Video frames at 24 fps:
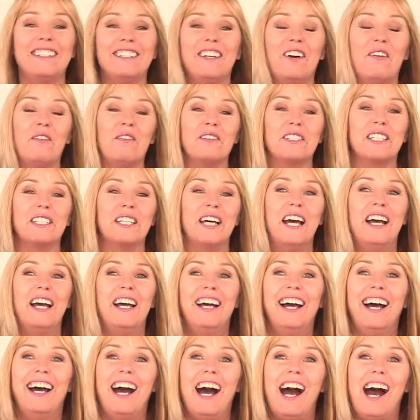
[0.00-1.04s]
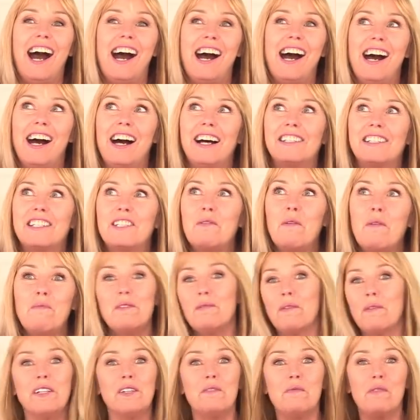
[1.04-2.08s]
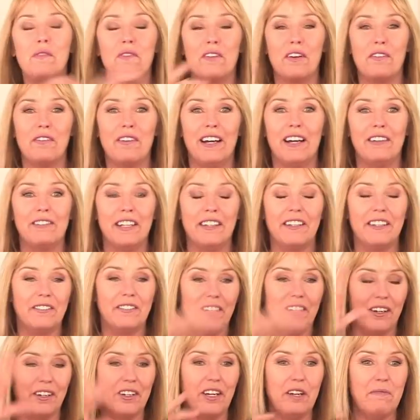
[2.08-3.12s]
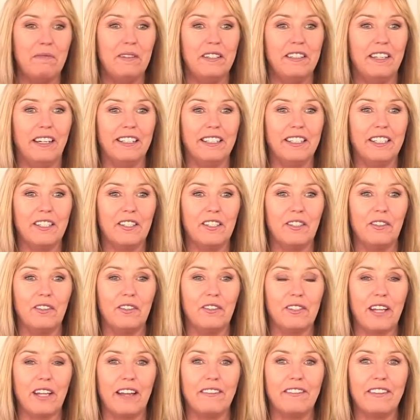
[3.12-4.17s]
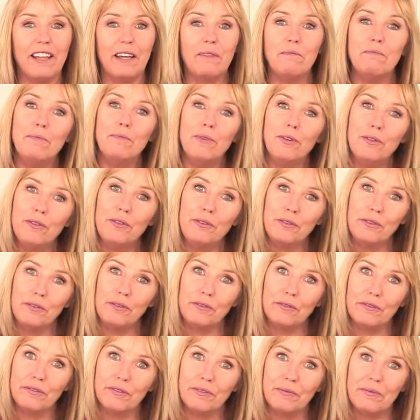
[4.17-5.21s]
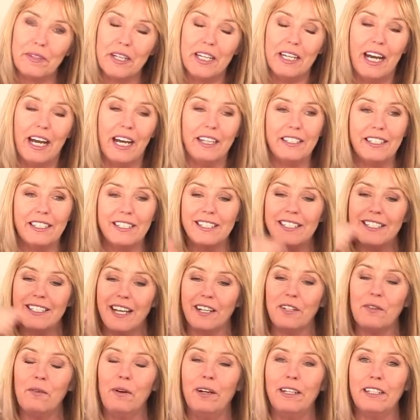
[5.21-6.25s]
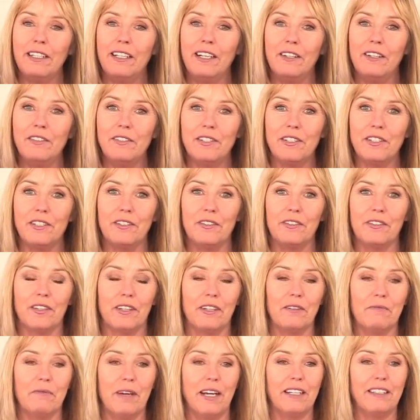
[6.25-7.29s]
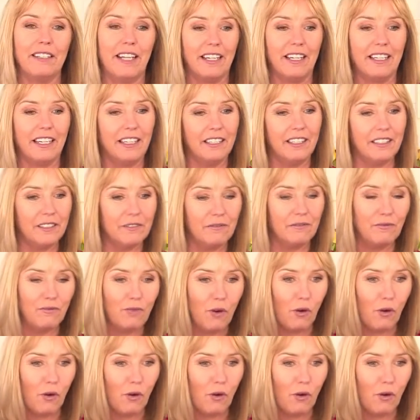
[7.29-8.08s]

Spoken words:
they'd got, there's one bit where you walk around and they've got a couple of dinosaurs and they move. And you can stand quite close to them and they kind of